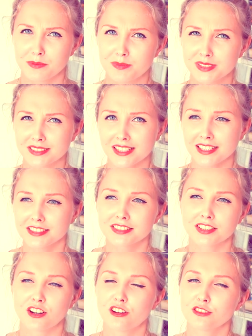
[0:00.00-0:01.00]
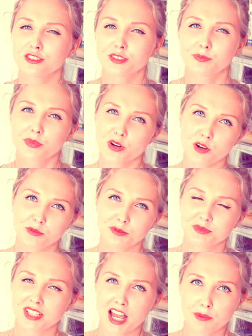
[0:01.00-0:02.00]
besides all the
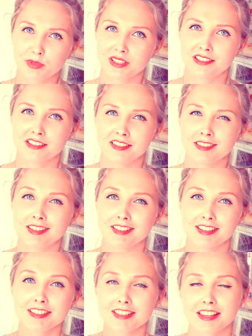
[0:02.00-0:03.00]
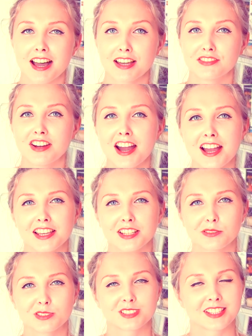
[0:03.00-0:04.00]
problems happening in his life he
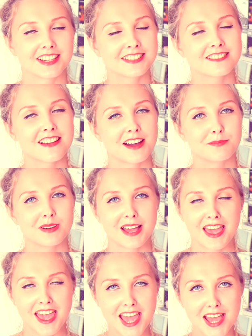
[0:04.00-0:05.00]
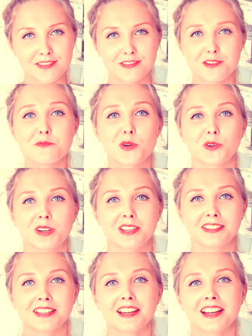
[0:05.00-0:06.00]
was getting up every
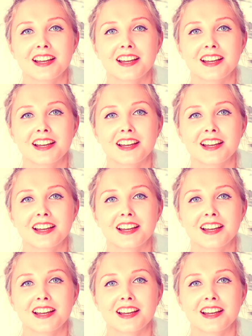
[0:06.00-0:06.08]
morning